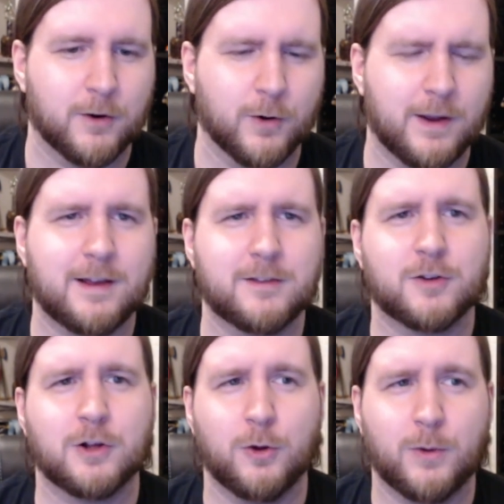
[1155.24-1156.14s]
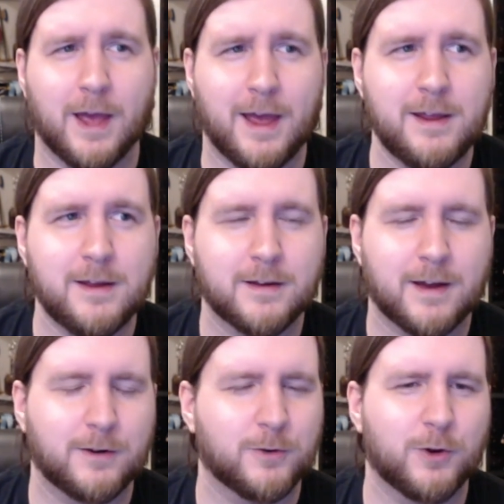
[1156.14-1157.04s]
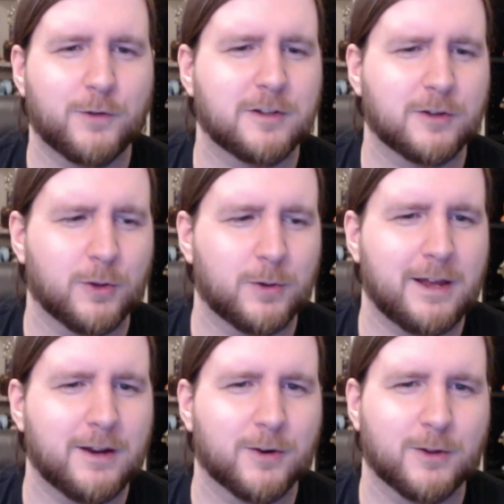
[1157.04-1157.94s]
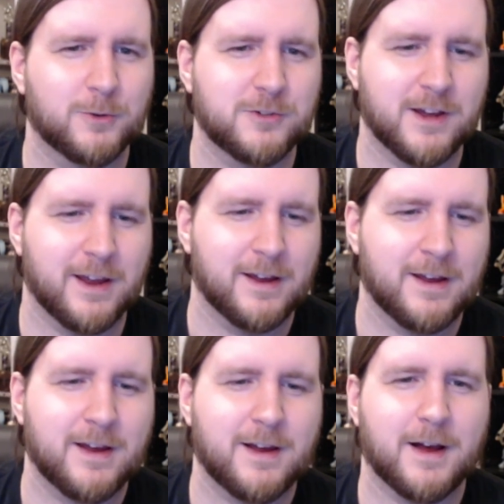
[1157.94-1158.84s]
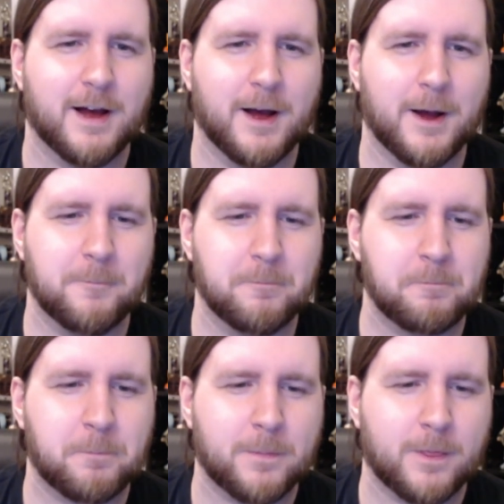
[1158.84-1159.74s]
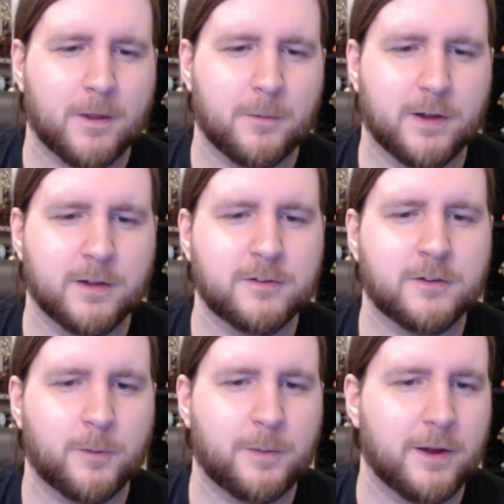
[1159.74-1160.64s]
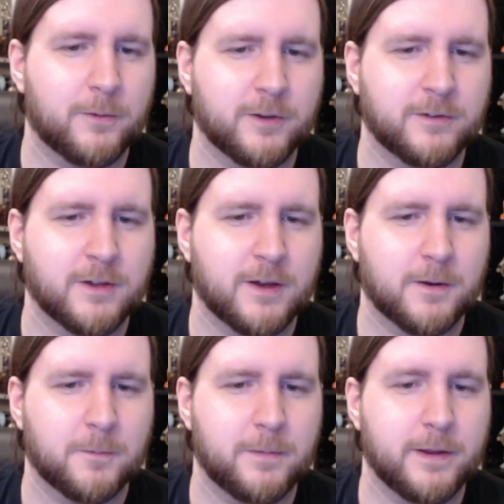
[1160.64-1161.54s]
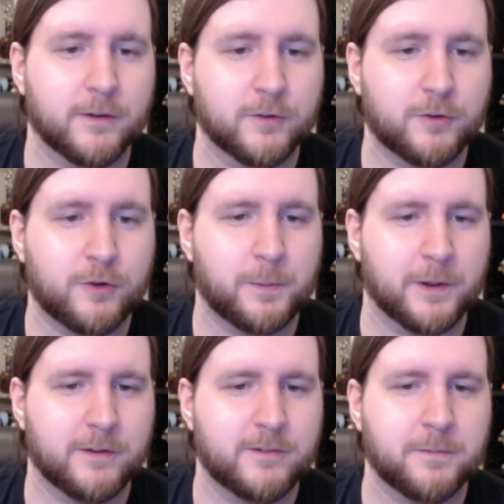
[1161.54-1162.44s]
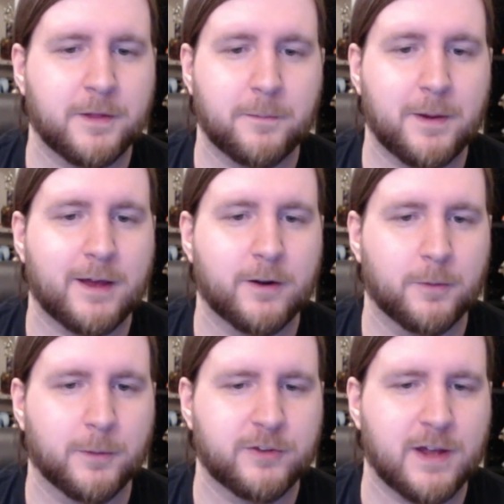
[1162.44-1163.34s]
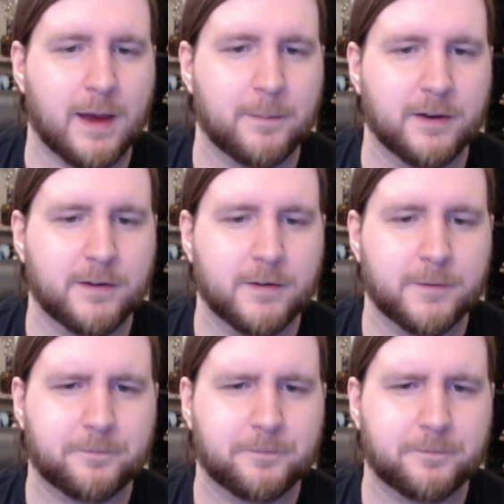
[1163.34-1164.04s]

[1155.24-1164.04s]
or I guess Cloquet. I don't know if it's Cloquet or Cloche, um, because Clope was being stupid. Something bad almost happened.